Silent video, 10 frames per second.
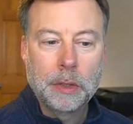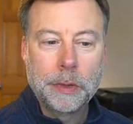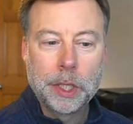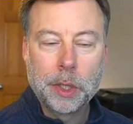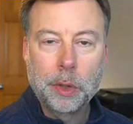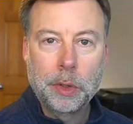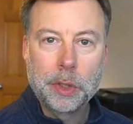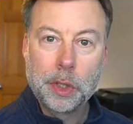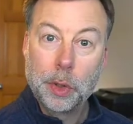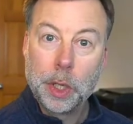Visual
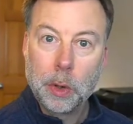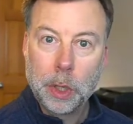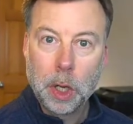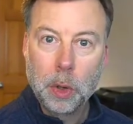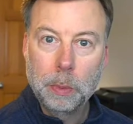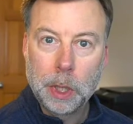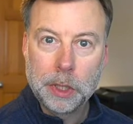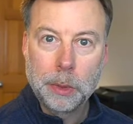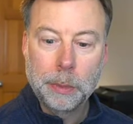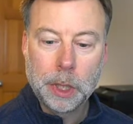Studio Code plus
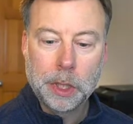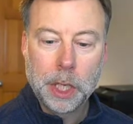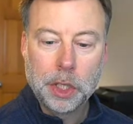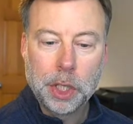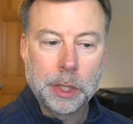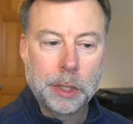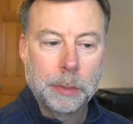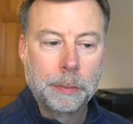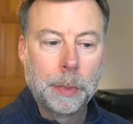some extensions.